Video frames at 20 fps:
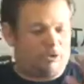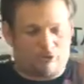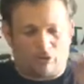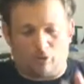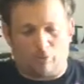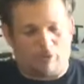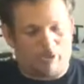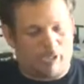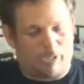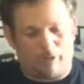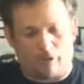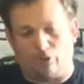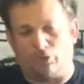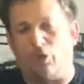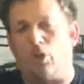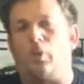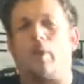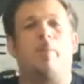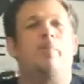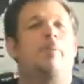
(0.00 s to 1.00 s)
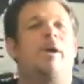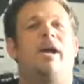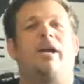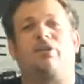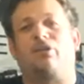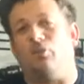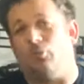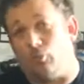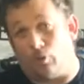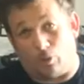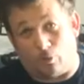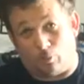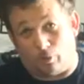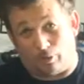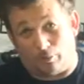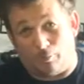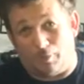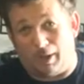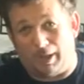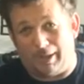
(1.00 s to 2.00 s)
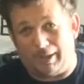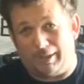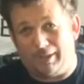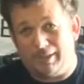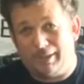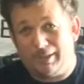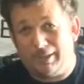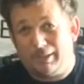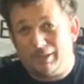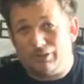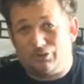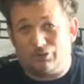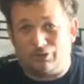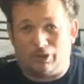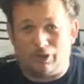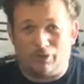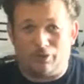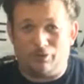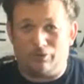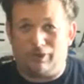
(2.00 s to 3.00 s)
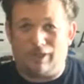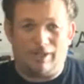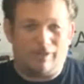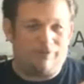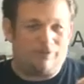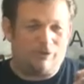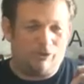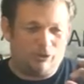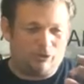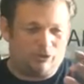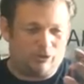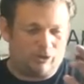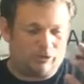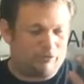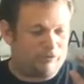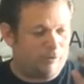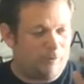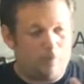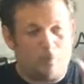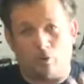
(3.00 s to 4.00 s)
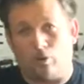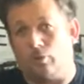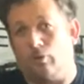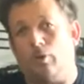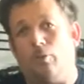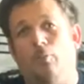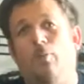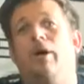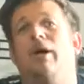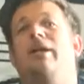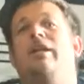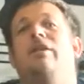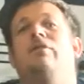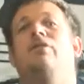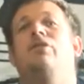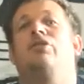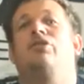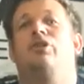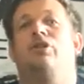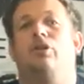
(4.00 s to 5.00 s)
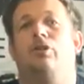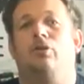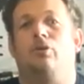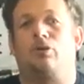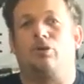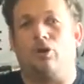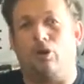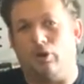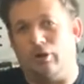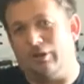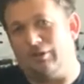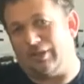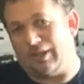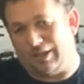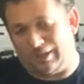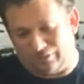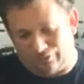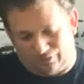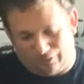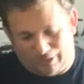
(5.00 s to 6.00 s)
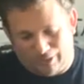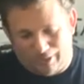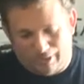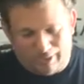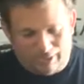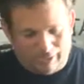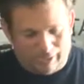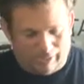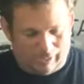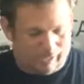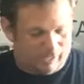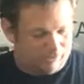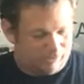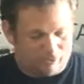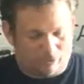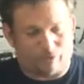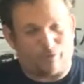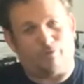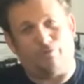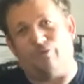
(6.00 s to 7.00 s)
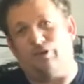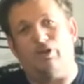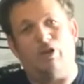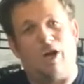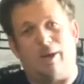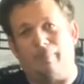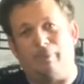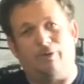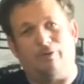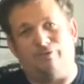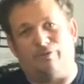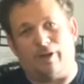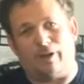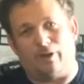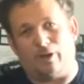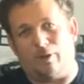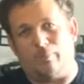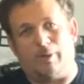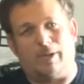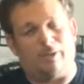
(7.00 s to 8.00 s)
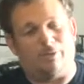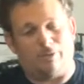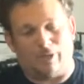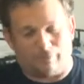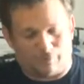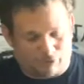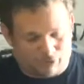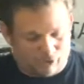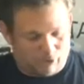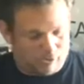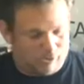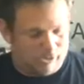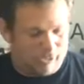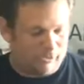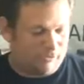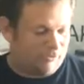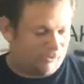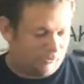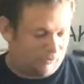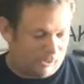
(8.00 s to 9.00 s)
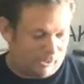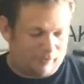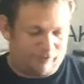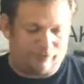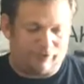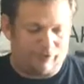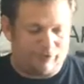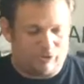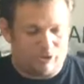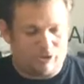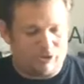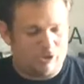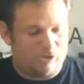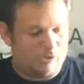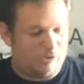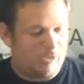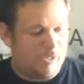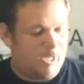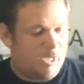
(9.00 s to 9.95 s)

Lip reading: gun goes all the way back to World War I, so they've used this from World War I even to current days, and this is a phenomenal firearm. I love shooting it. It's a lot of fun to shoot.